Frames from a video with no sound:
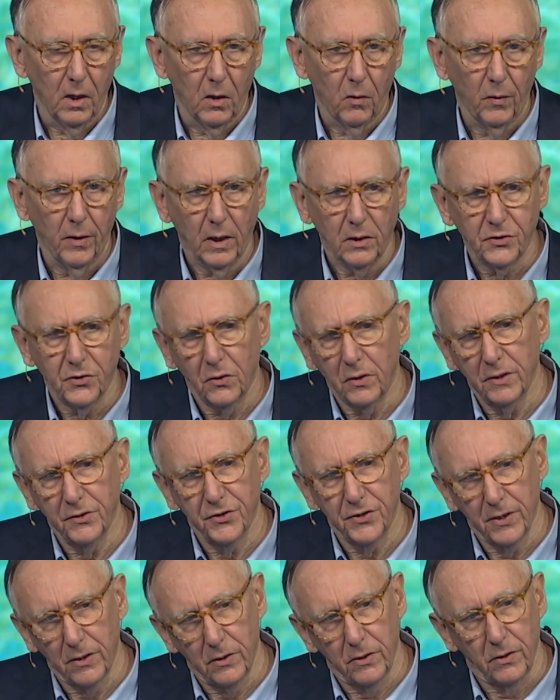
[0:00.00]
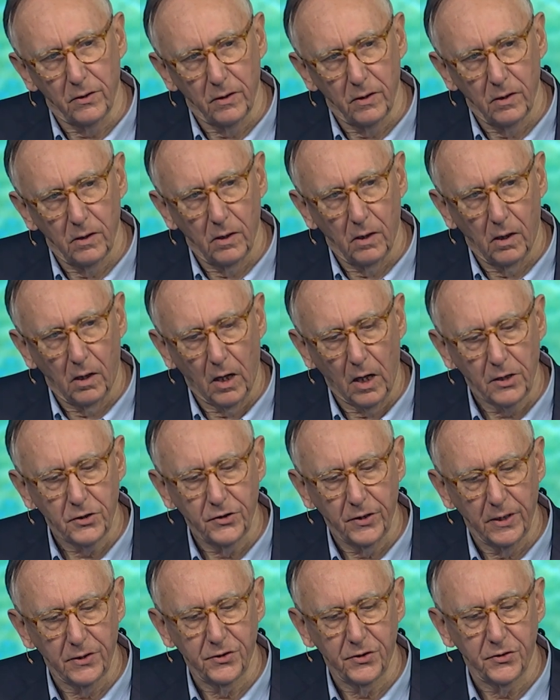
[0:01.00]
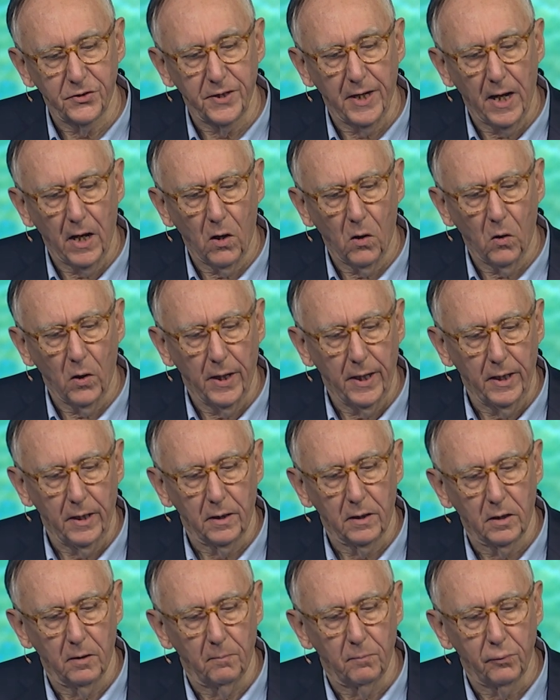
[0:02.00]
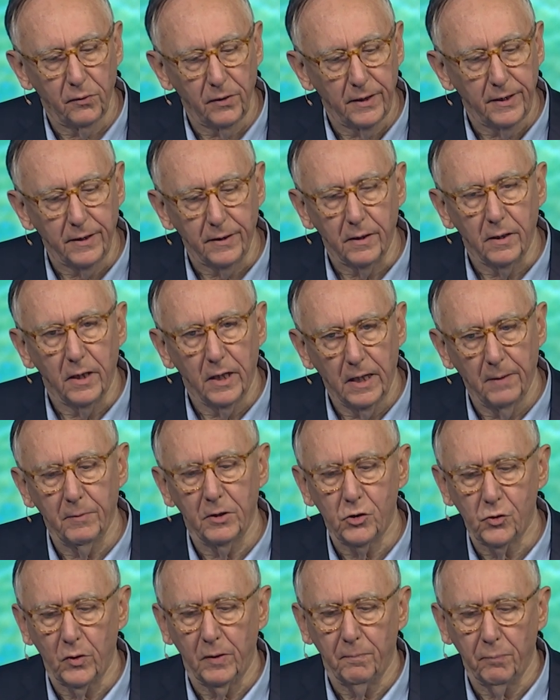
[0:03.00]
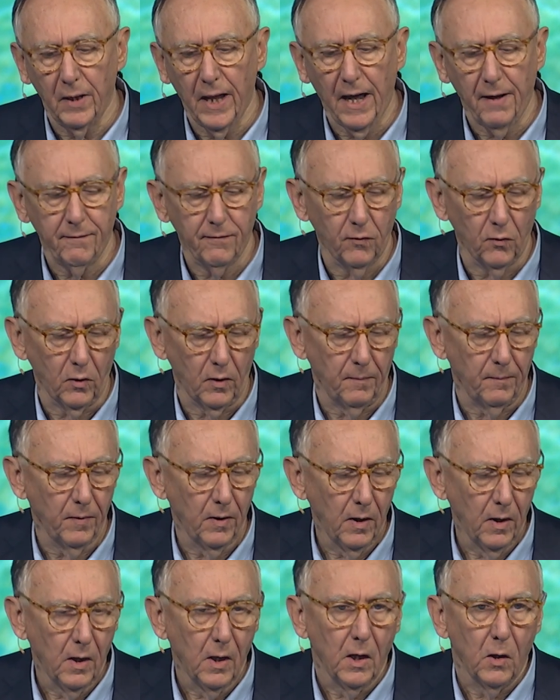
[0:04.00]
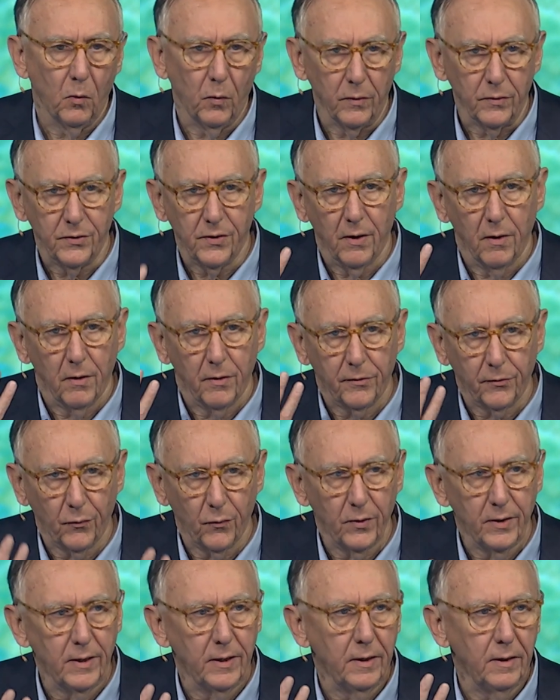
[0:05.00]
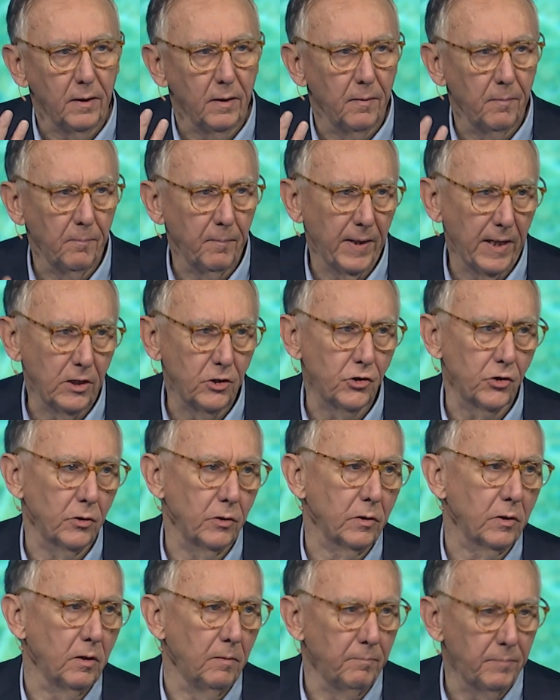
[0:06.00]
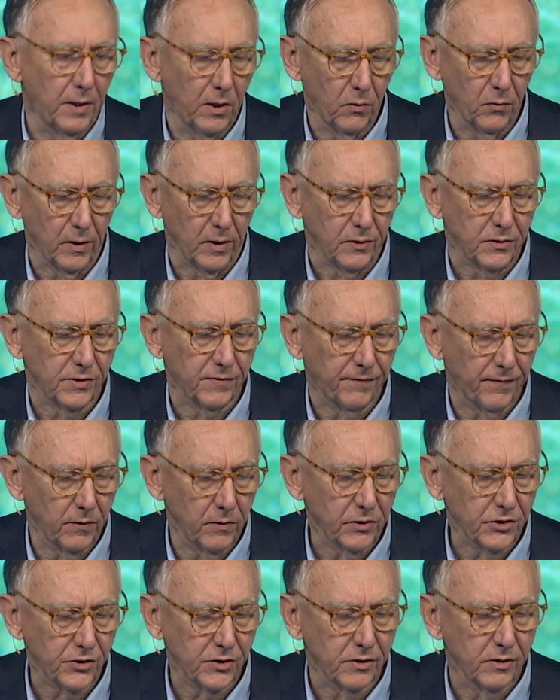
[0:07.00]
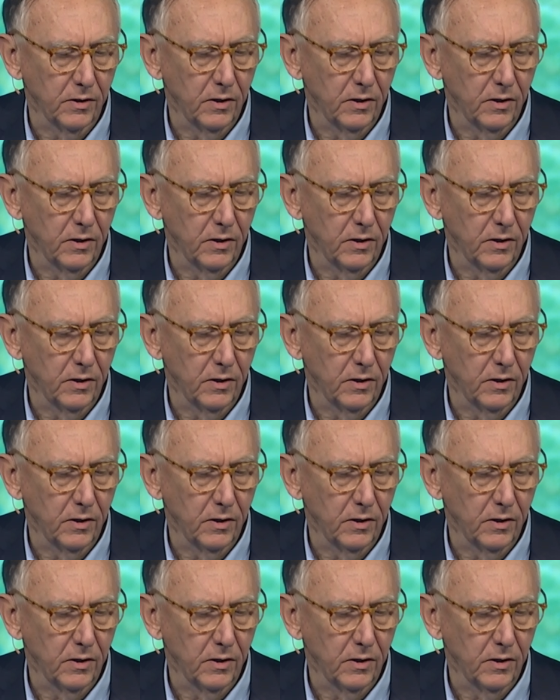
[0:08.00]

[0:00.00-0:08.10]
We also consider ArcGIS is now a complete imagery platform with three major components. First,